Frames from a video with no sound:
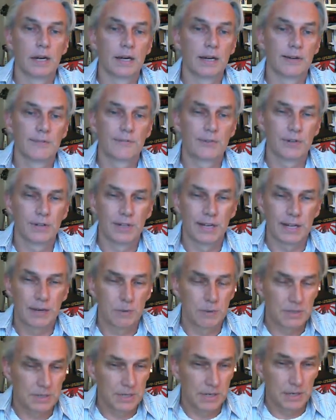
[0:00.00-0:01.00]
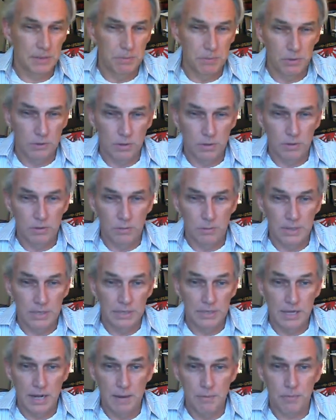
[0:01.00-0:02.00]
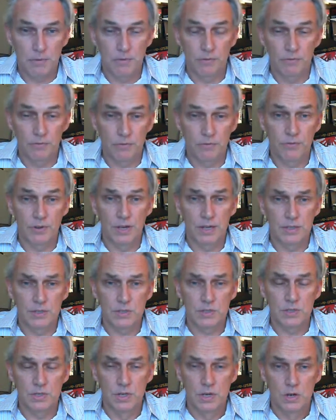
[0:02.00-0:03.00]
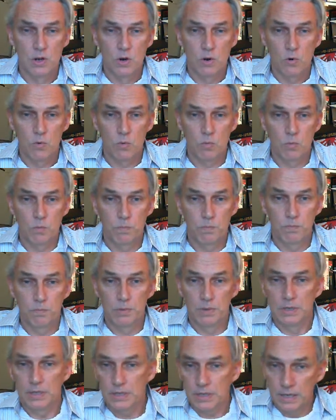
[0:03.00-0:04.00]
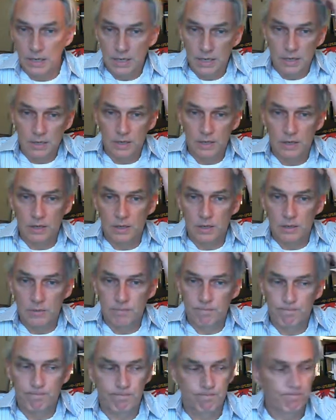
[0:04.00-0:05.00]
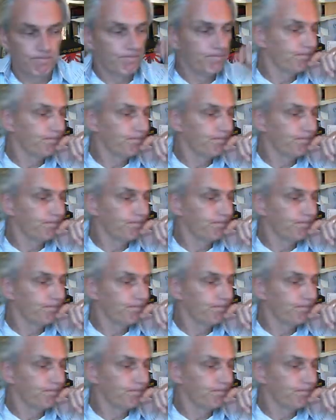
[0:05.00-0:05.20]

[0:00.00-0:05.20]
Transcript: I felt like I was starting to build a little bit of depth of defense, but in um,